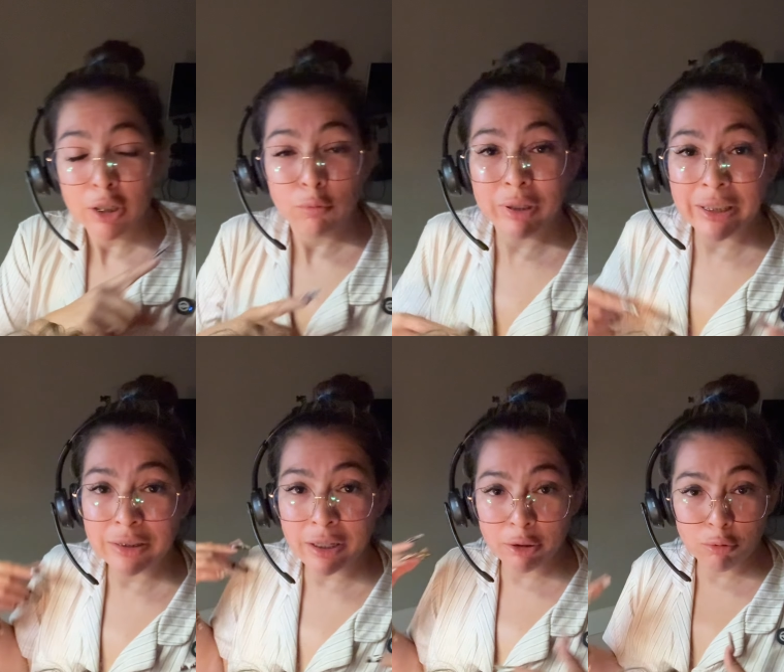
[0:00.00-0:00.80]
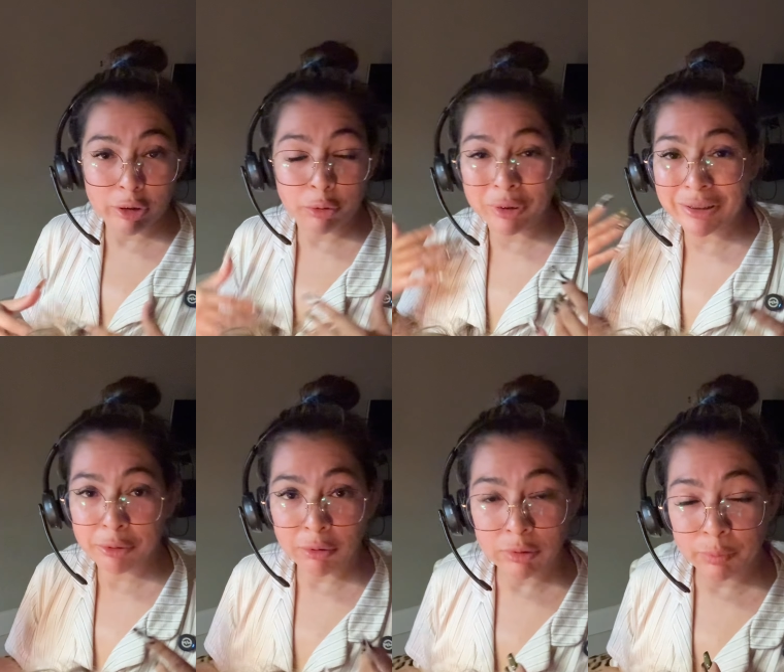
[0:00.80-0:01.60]
When he started going through his
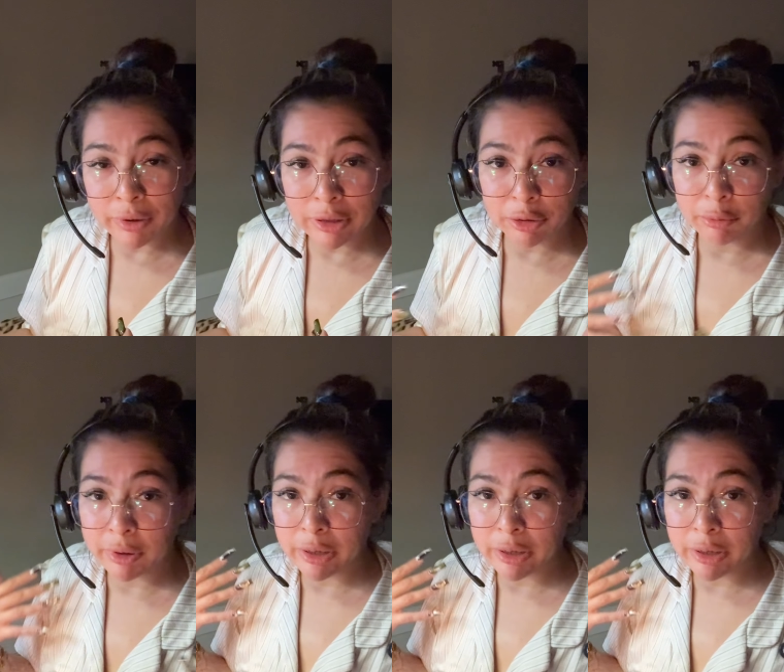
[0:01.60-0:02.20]
growth spurts or when